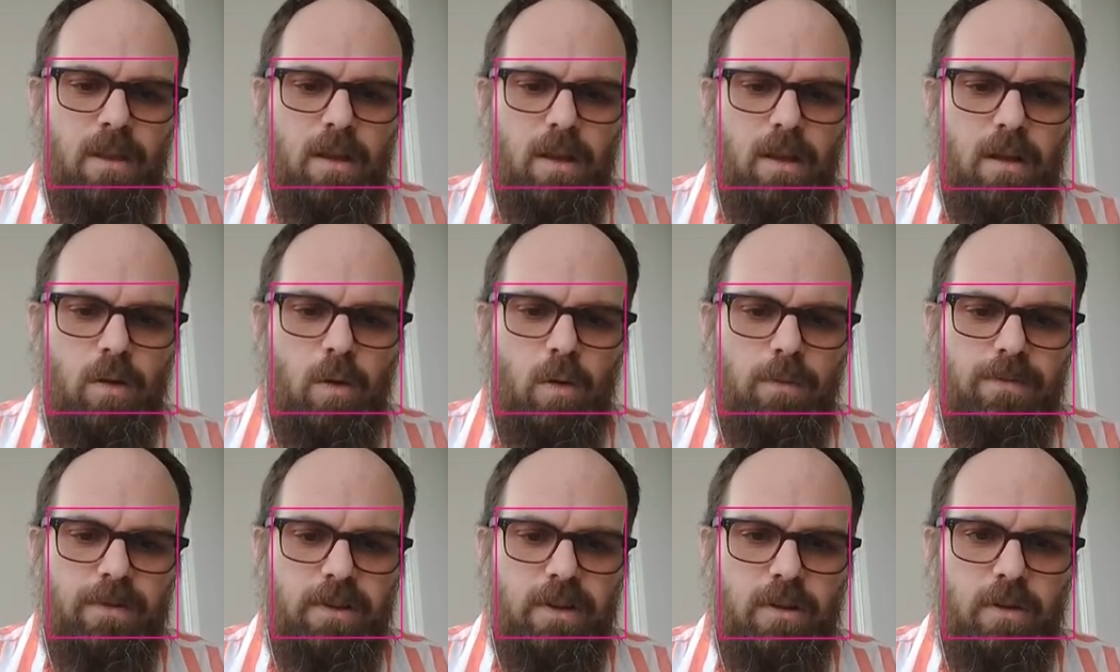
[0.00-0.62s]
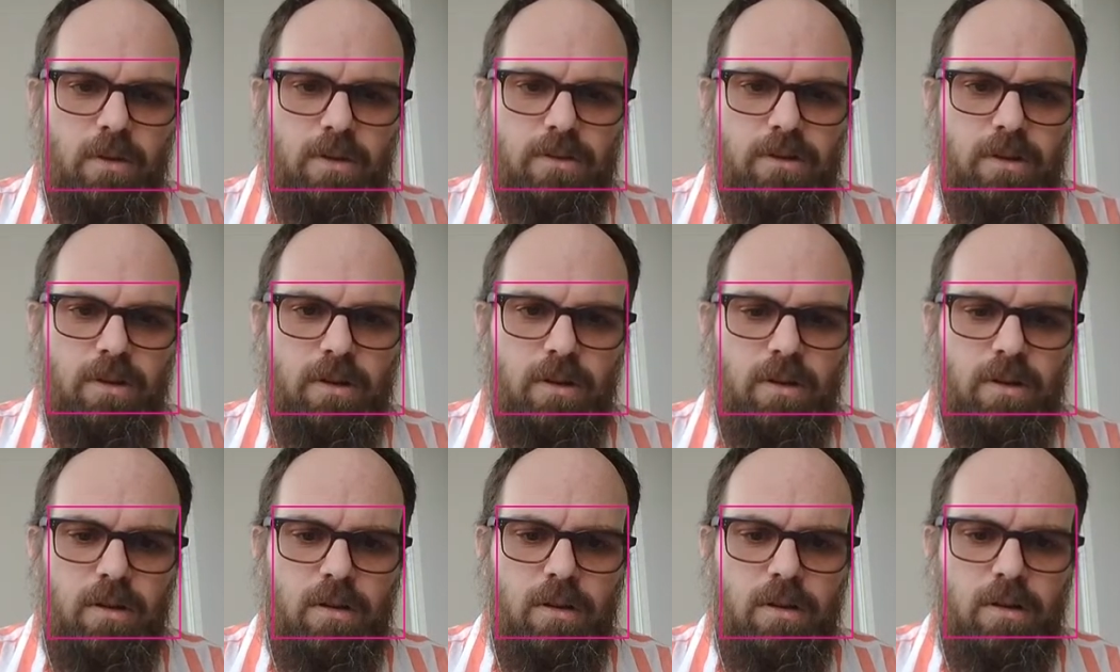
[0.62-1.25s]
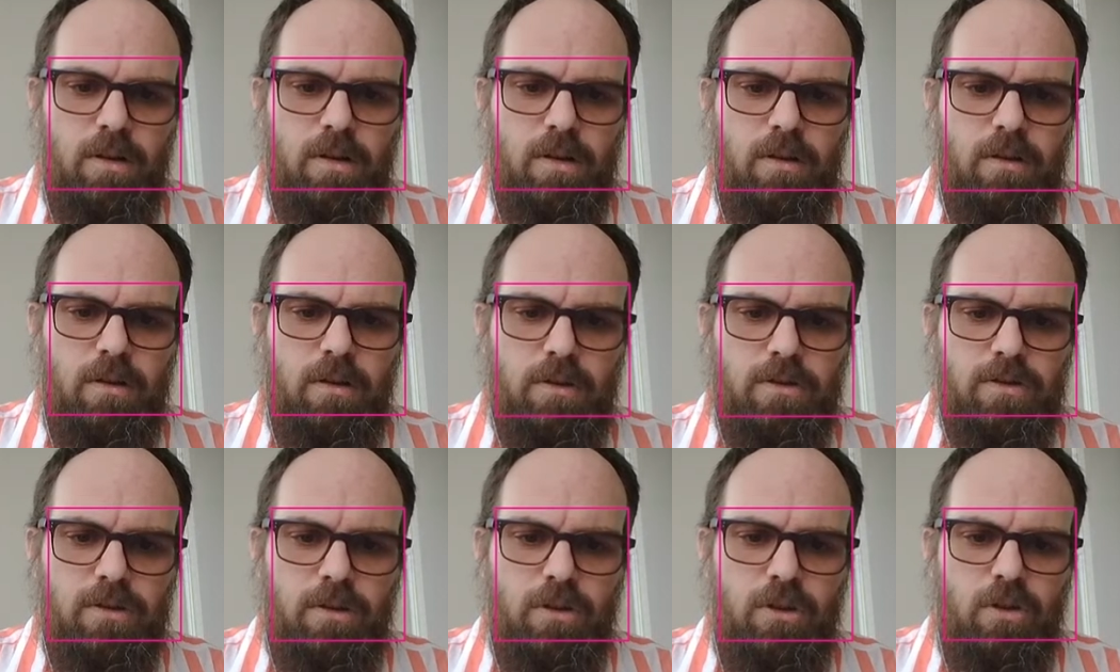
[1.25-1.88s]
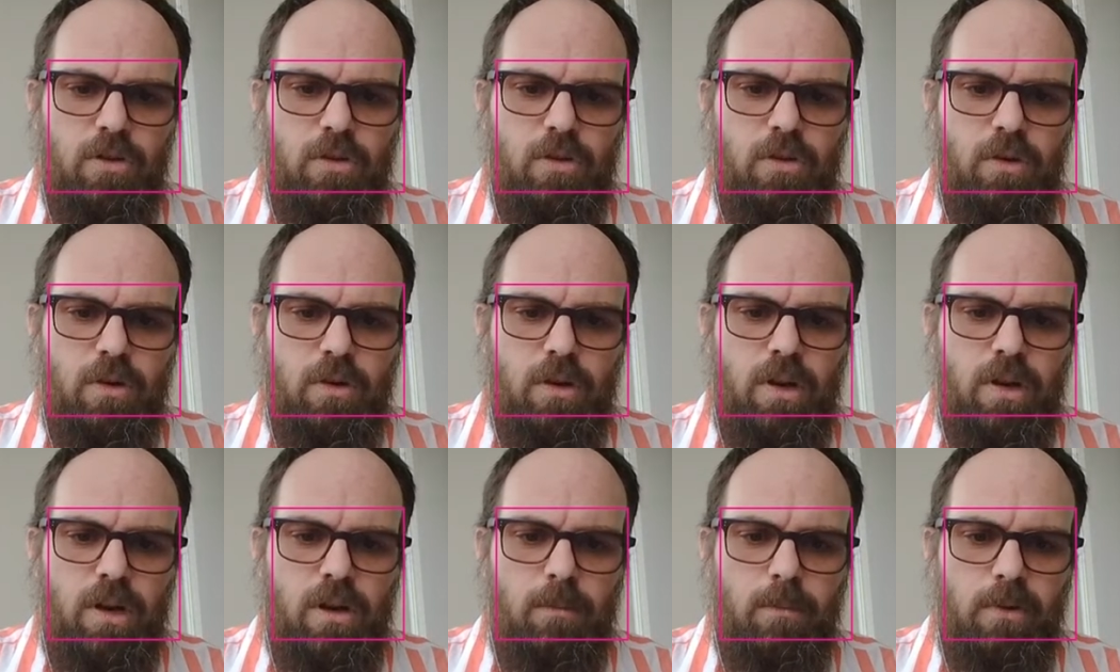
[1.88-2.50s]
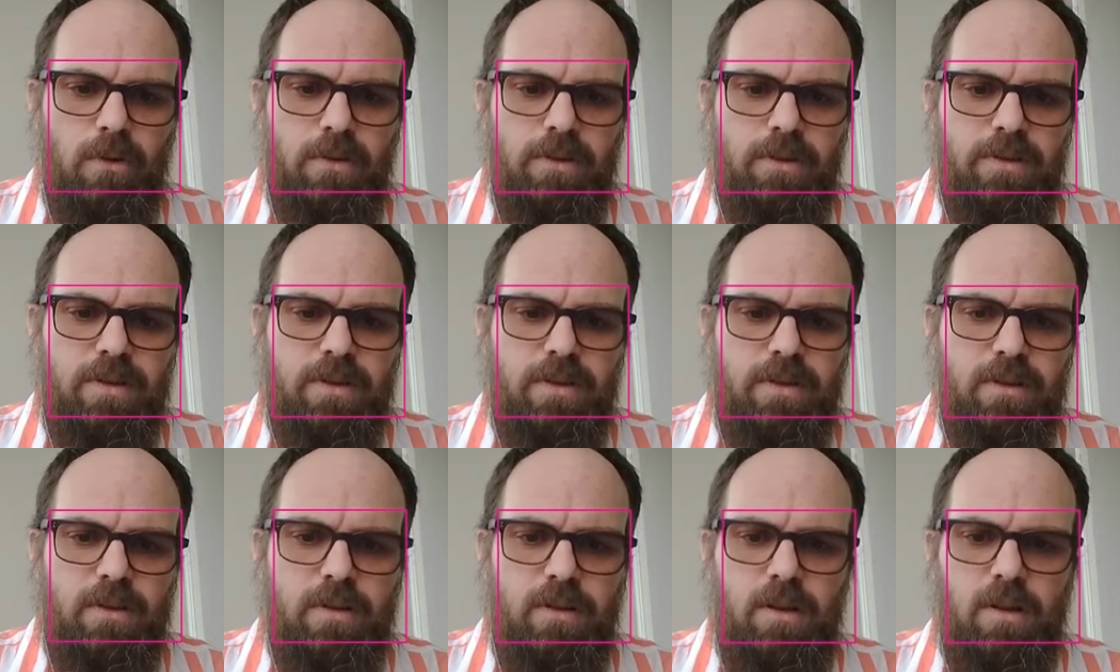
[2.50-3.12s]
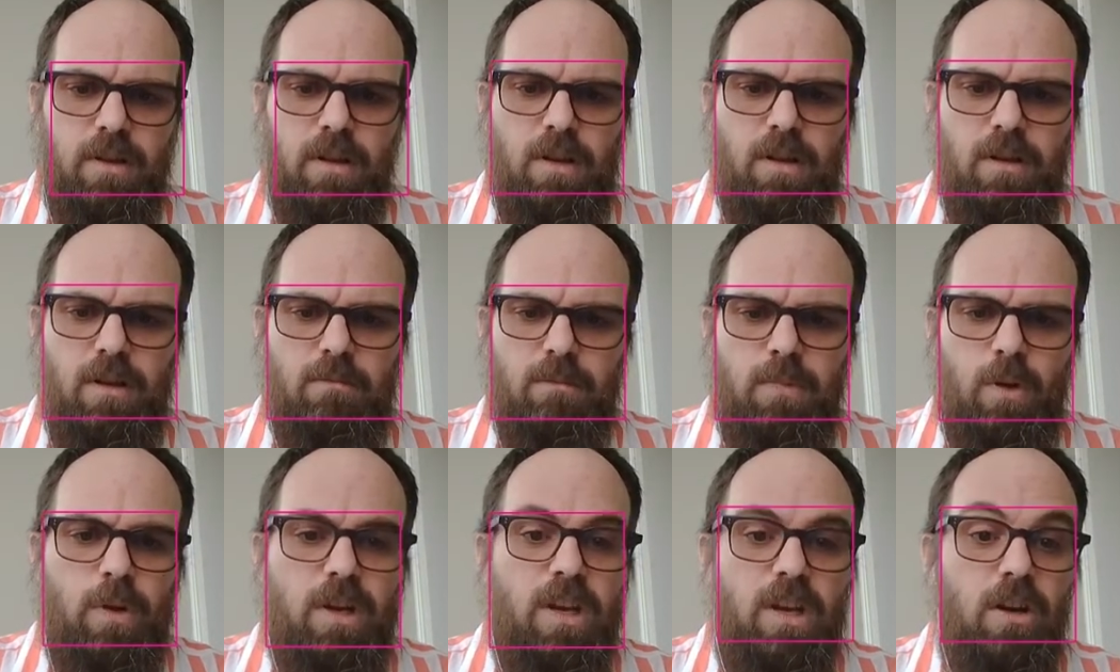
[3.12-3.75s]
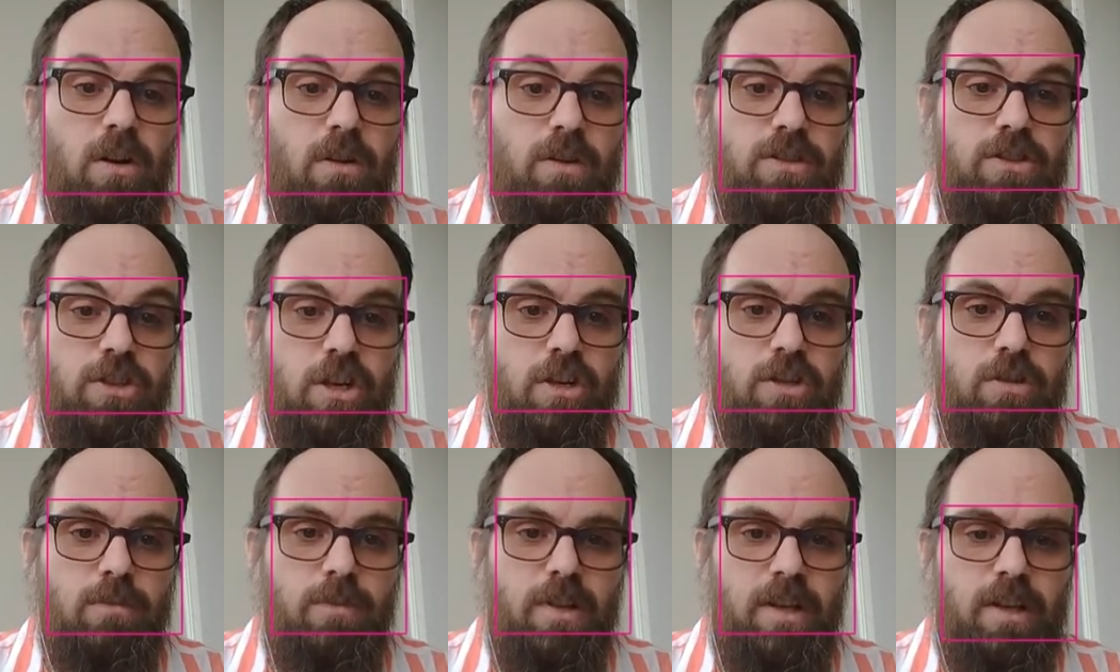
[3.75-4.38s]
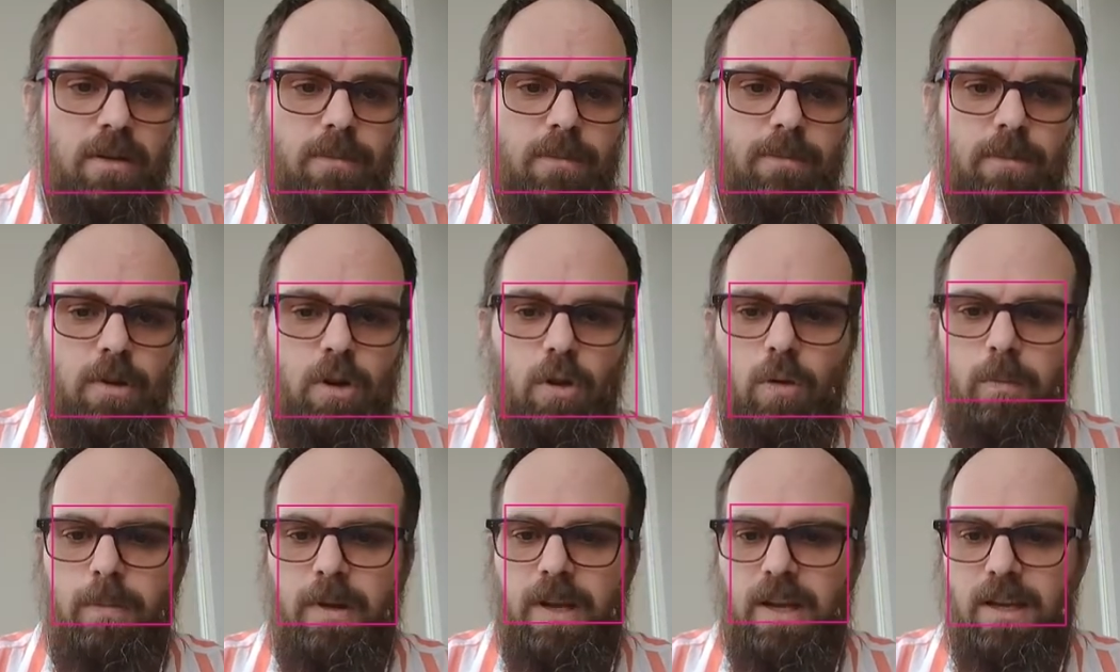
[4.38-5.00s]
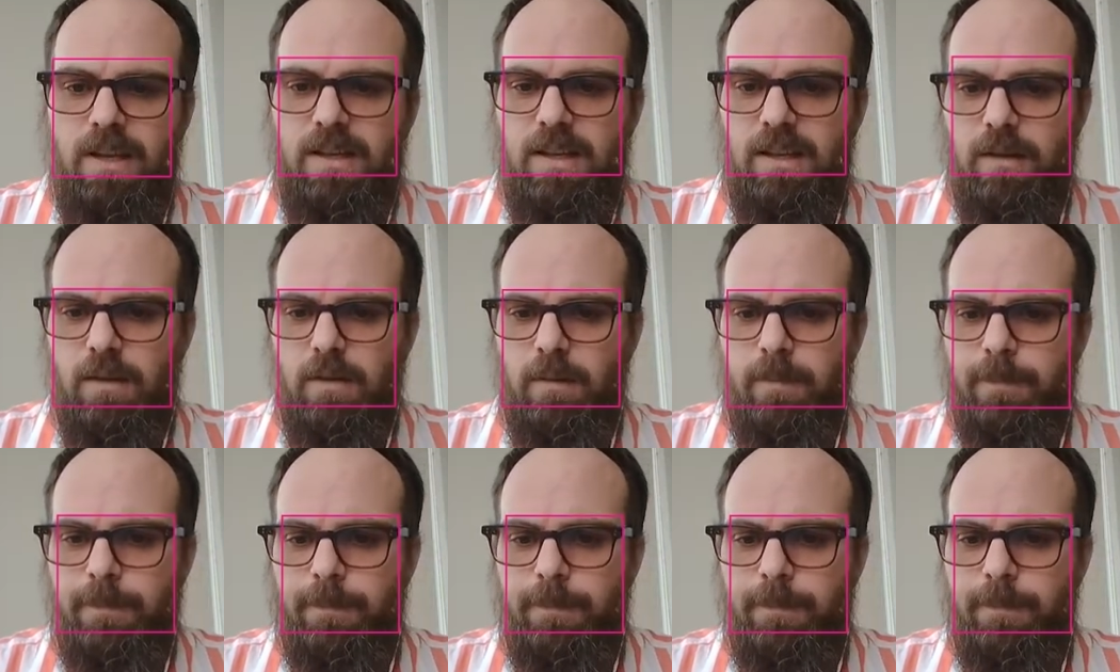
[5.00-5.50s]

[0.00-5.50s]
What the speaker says: Hopefully those are good numbers, but we can always change them later. No big deal.